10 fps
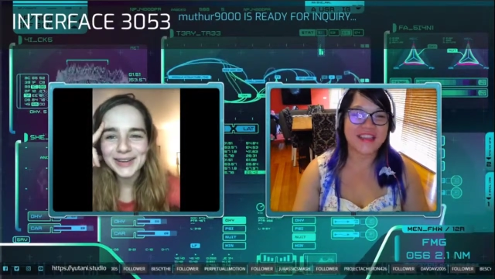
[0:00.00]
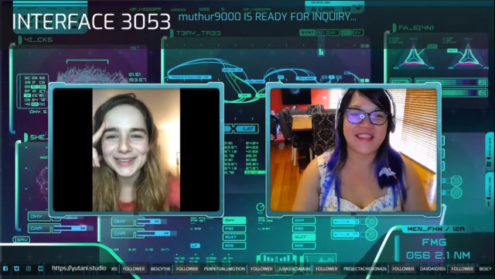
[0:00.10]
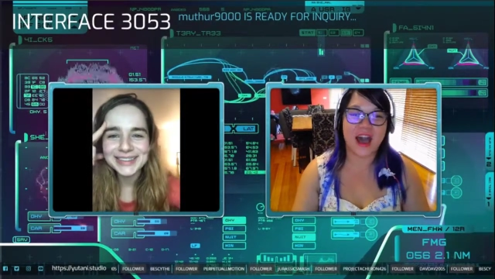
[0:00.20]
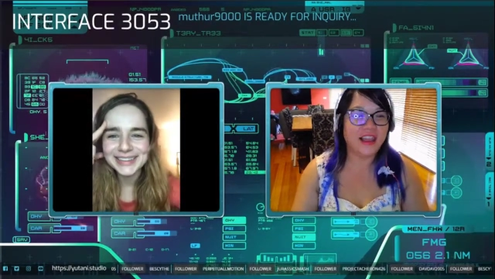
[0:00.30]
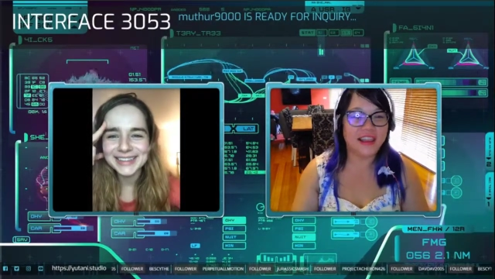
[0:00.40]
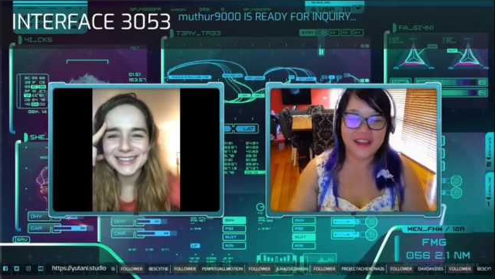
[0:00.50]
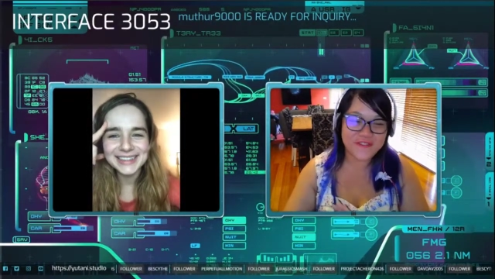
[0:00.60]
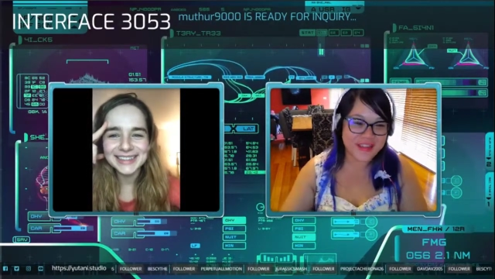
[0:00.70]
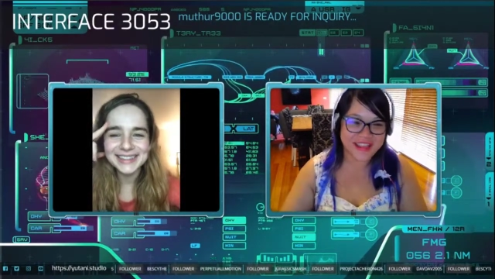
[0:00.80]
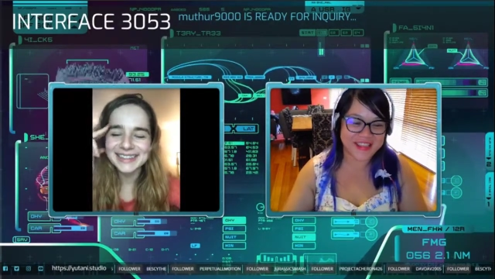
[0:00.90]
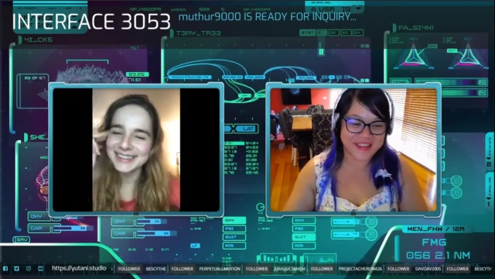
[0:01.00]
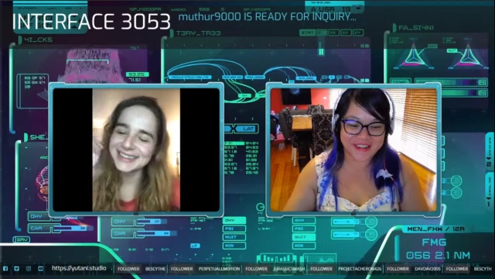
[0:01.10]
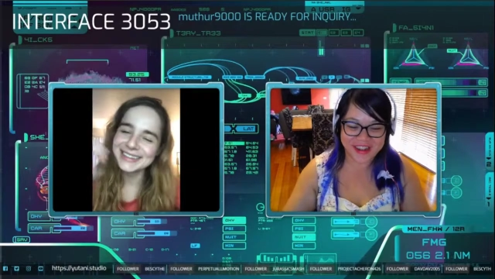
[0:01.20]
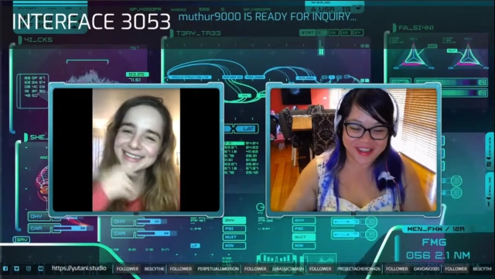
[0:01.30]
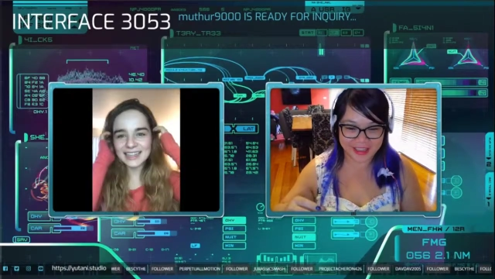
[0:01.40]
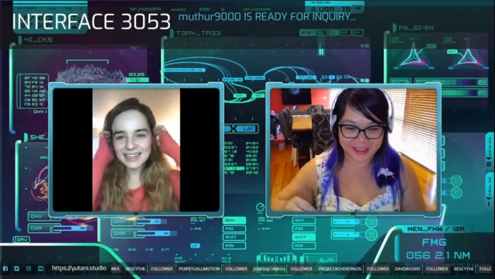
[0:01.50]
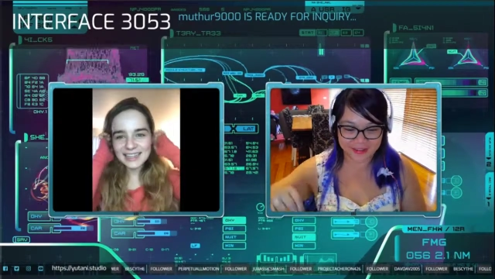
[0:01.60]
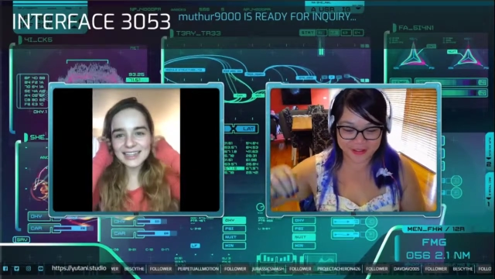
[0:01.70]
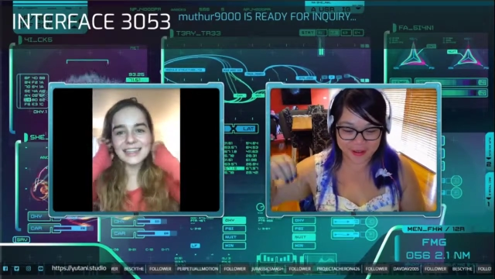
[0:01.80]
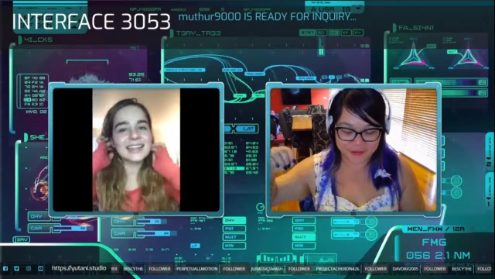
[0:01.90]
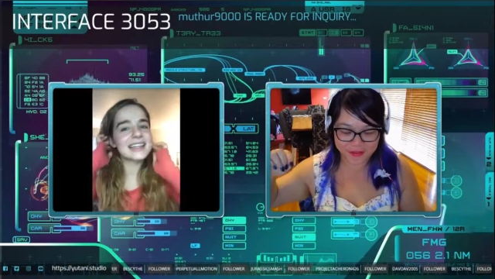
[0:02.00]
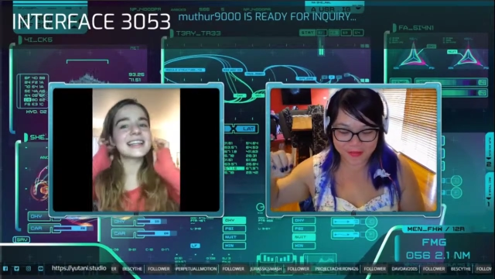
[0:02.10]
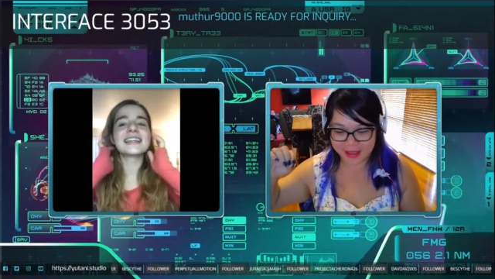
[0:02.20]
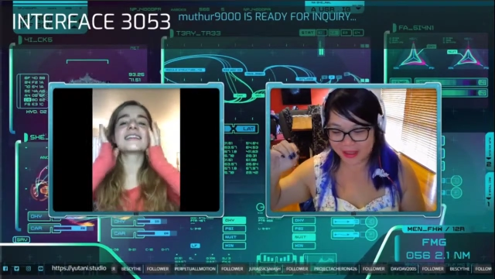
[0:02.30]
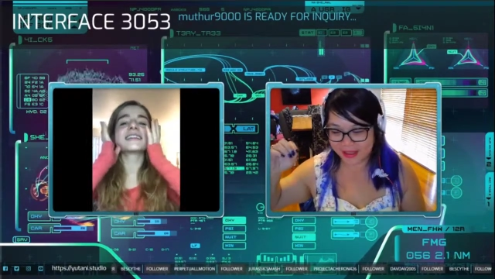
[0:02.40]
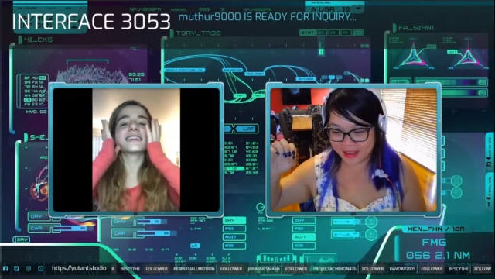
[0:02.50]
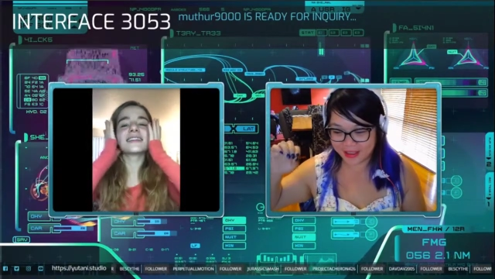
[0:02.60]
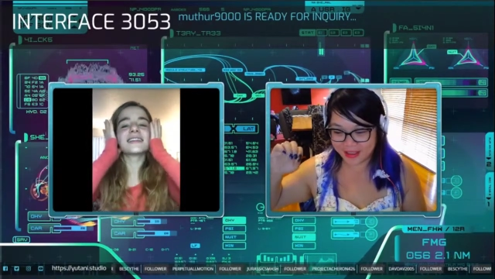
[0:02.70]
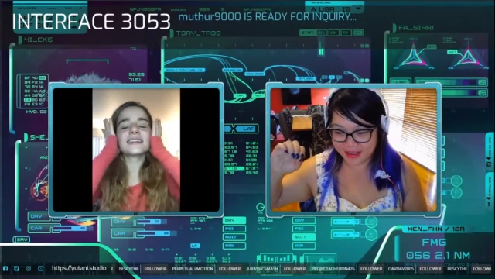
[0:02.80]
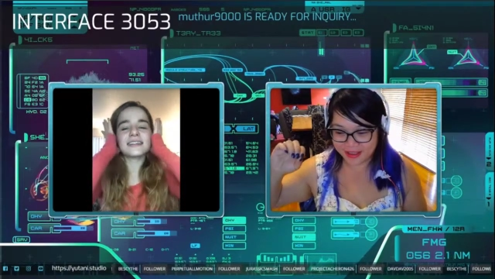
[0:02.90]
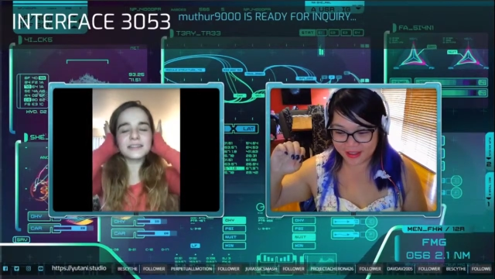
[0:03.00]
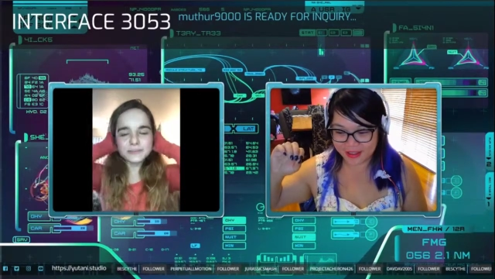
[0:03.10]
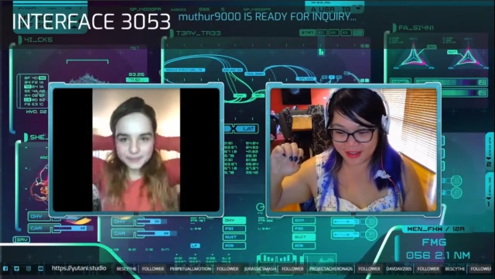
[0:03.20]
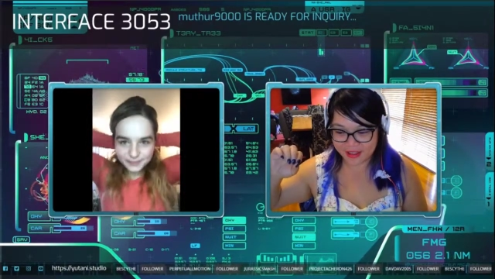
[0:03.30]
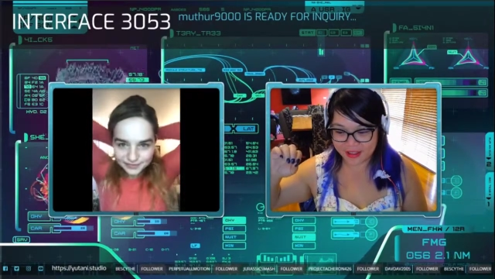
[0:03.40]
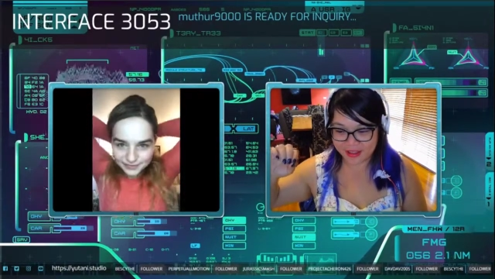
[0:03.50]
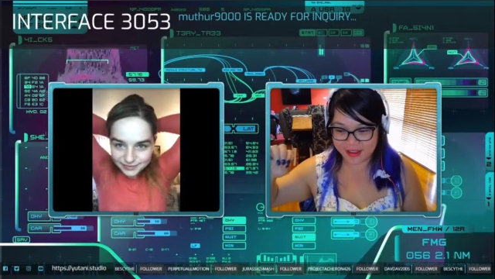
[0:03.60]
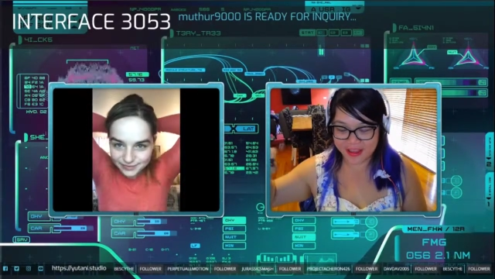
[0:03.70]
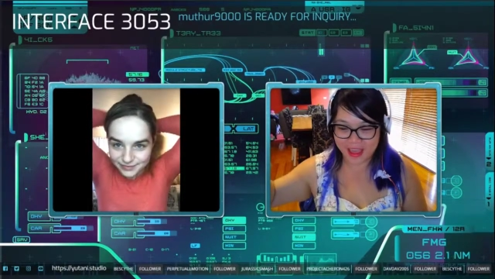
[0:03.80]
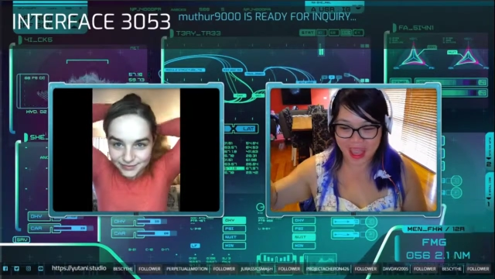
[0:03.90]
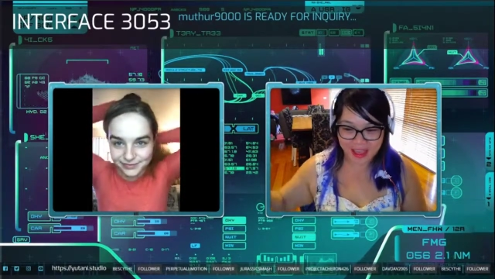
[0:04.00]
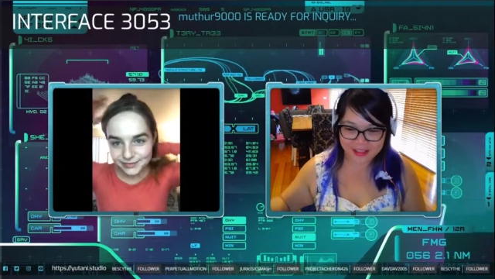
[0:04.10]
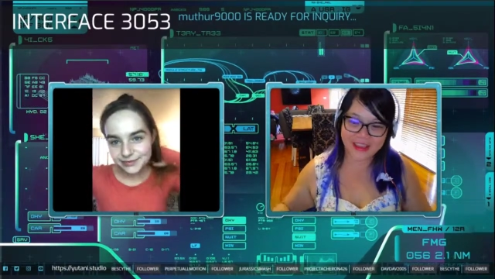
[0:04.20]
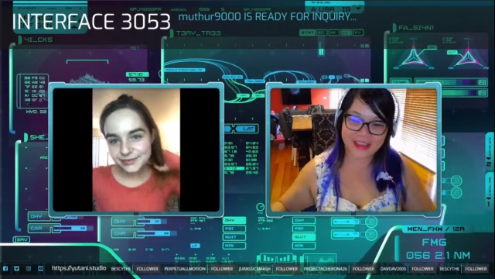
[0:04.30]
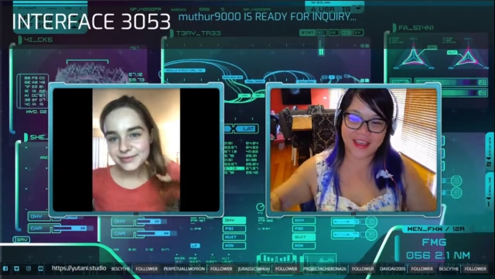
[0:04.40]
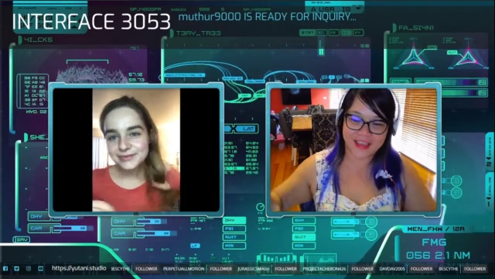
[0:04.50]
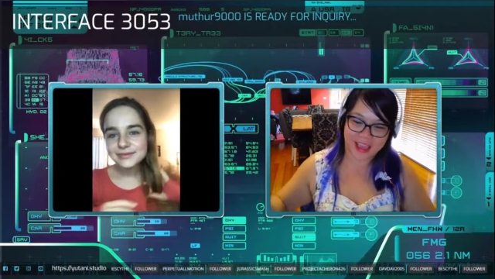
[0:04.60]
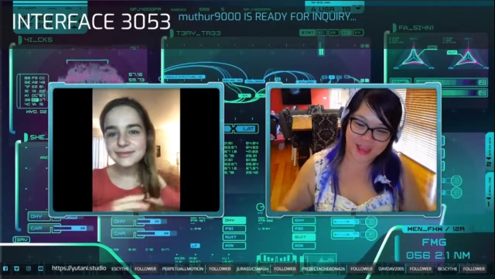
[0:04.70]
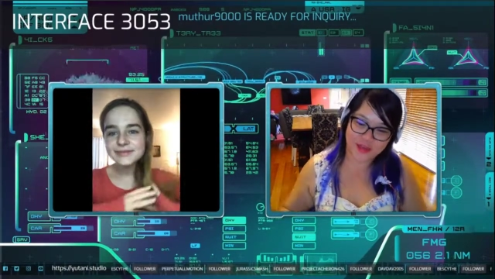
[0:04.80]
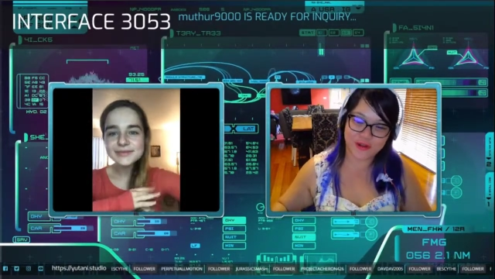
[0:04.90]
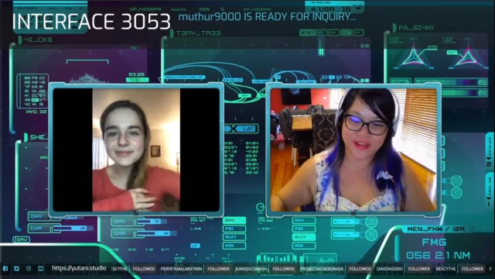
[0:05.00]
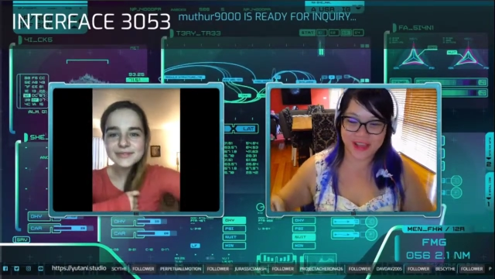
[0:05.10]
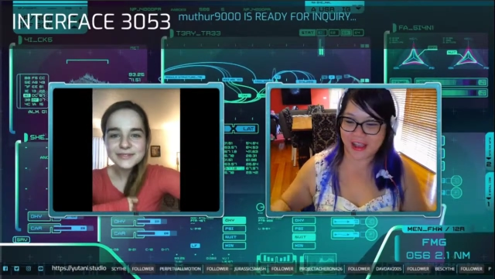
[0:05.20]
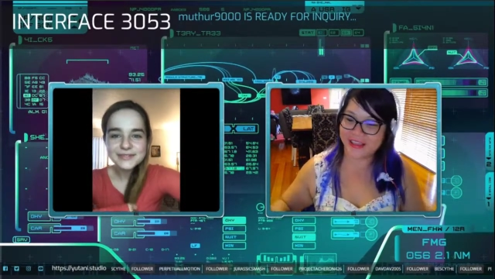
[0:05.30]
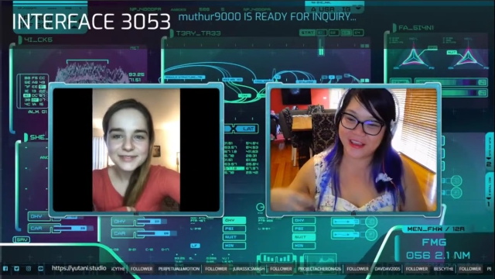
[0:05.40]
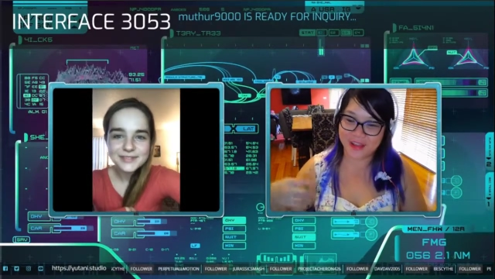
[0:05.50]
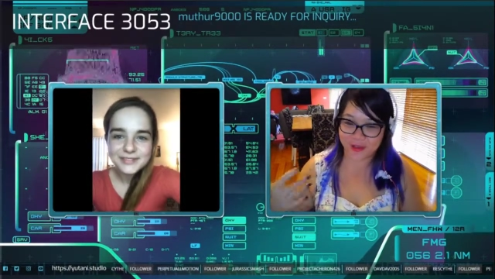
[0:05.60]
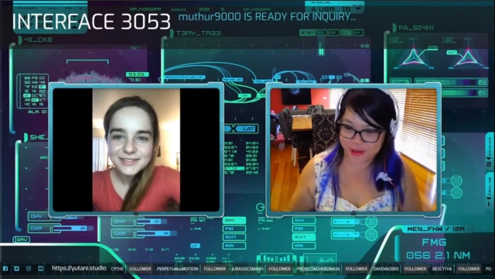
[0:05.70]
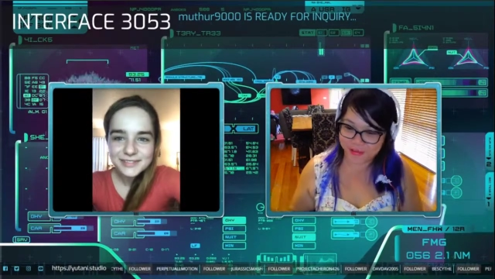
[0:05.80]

Speaker 1: Because I love that series. You can go from like uh, acting as androids, acting as